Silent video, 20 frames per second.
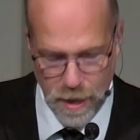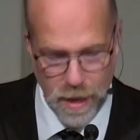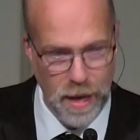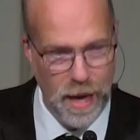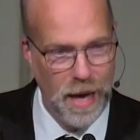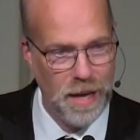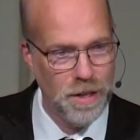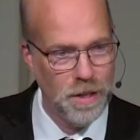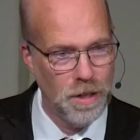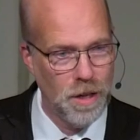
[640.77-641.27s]

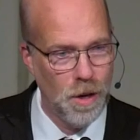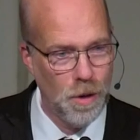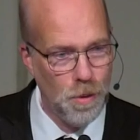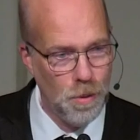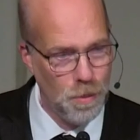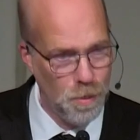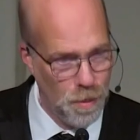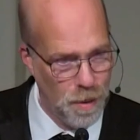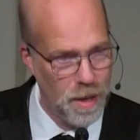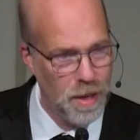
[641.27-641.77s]
and our
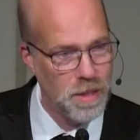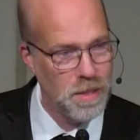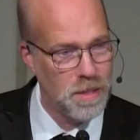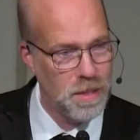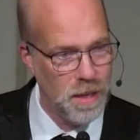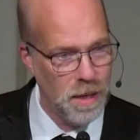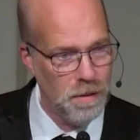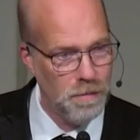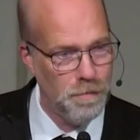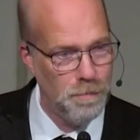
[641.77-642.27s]
own
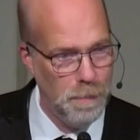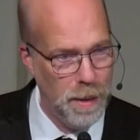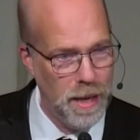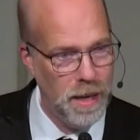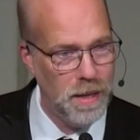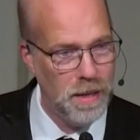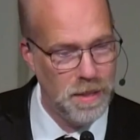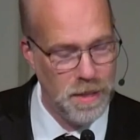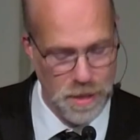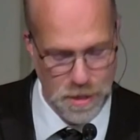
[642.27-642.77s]

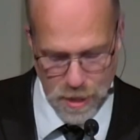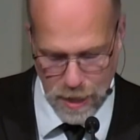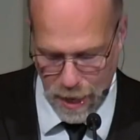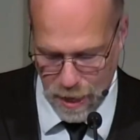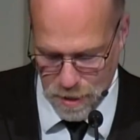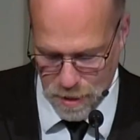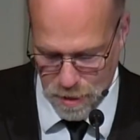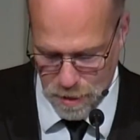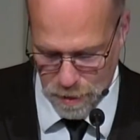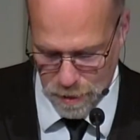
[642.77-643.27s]
self-made
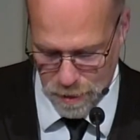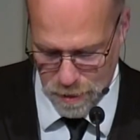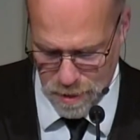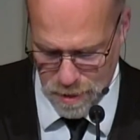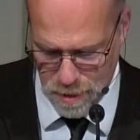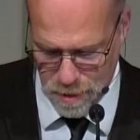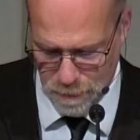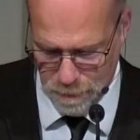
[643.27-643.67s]
disasters.